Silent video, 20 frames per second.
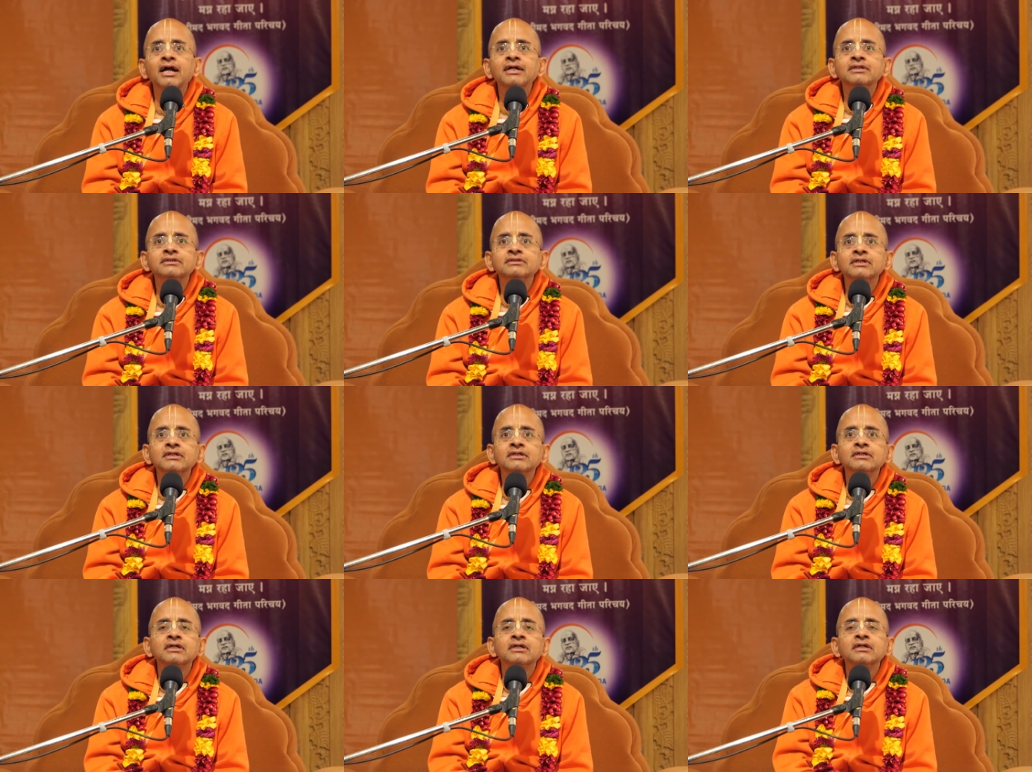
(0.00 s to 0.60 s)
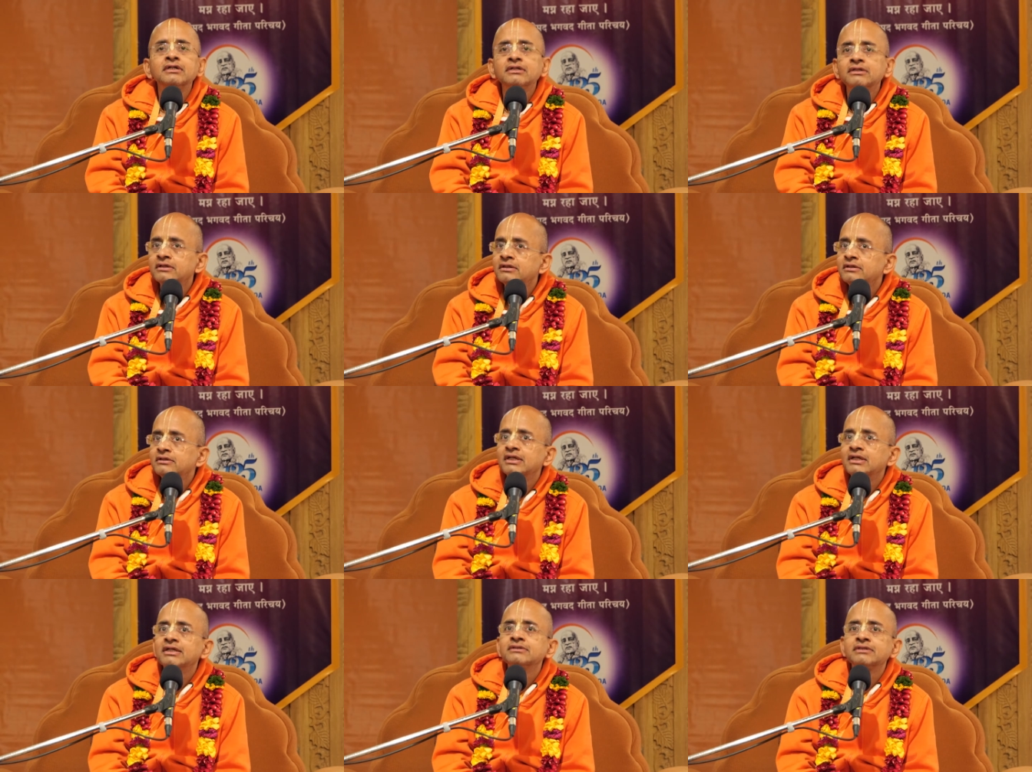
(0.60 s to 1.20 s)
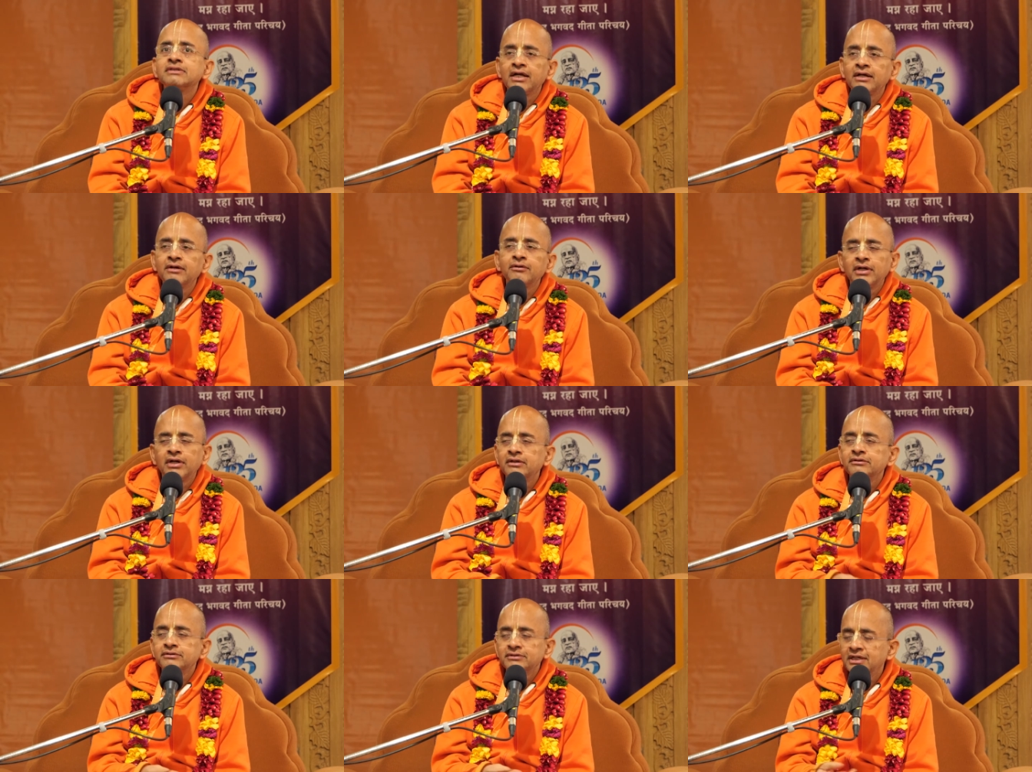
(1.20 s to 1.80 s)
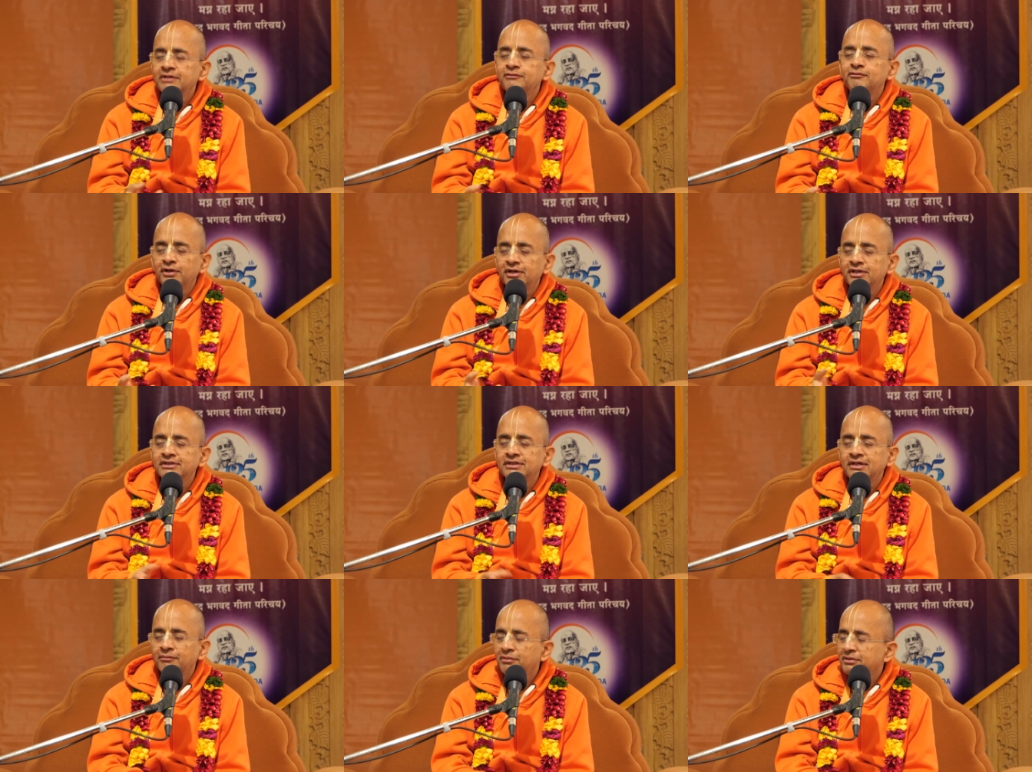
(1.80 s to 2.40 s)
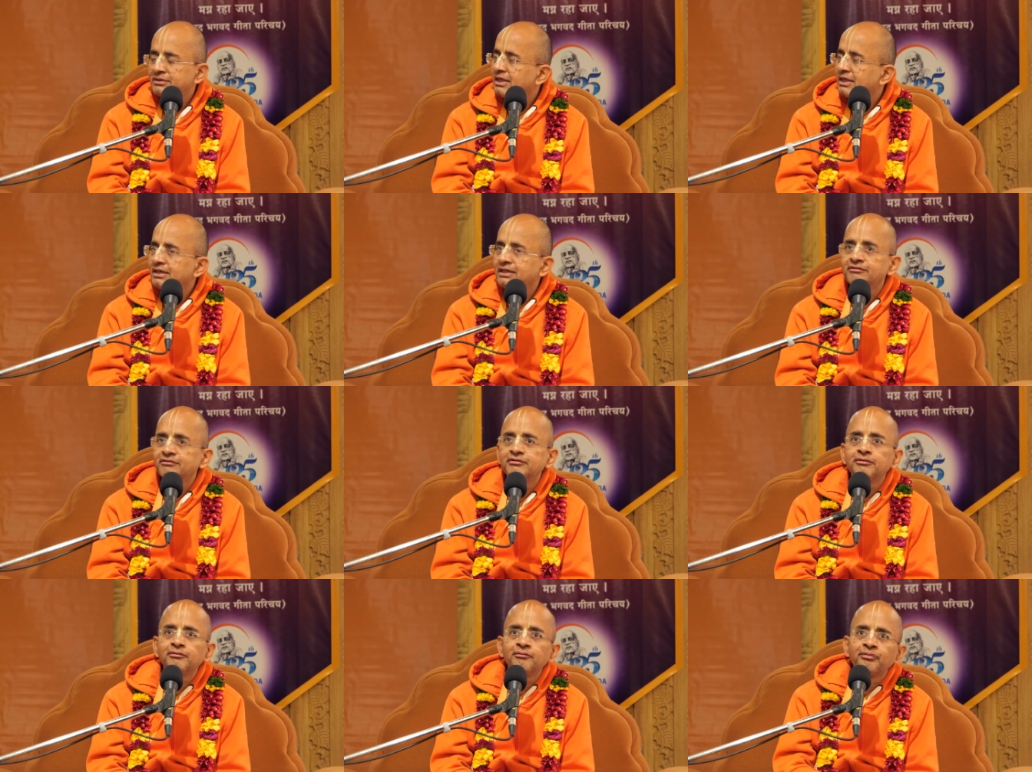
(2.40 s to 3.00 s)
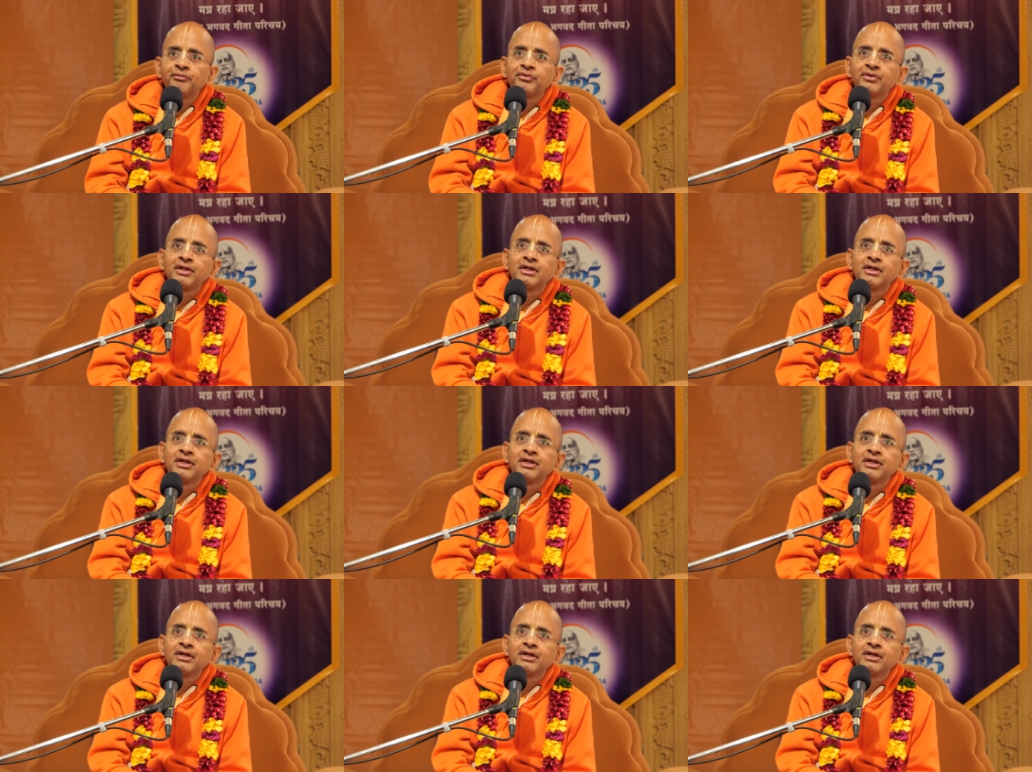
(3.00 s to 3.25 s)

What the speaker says: write certain things like, 3-4 examples I'll give you.